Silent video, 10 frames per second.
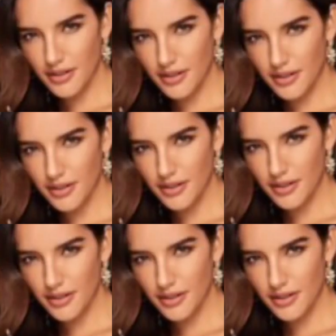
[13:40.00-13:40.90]

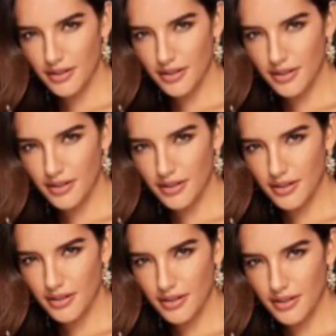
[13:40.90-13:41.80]

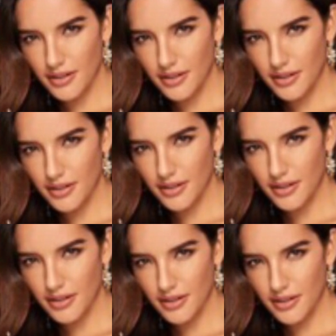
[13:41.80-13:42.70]

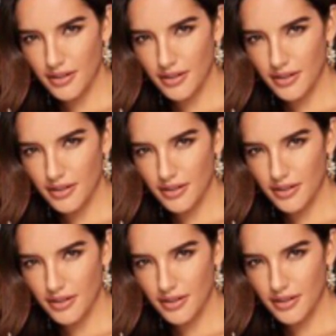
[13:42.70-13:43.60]

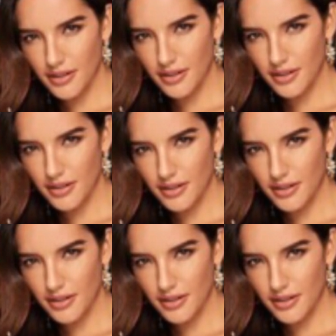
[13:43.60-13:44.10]
Nothing is said.